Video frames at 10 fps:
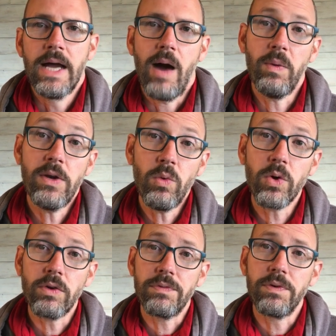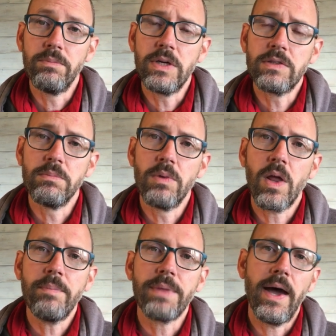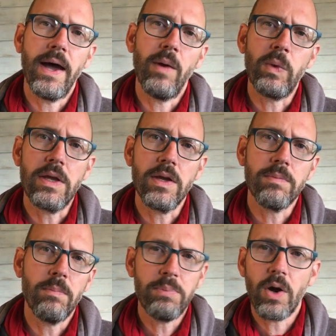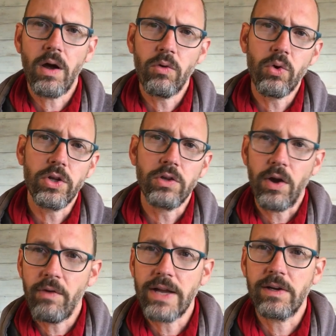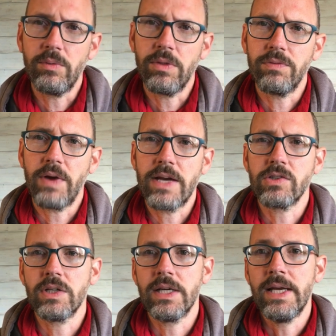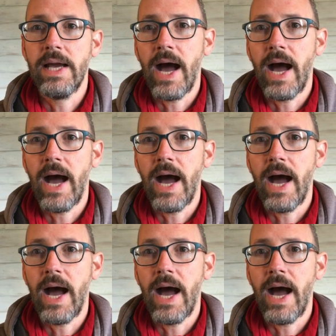And when you order it from Riese Müller, we put our order directly with the factory,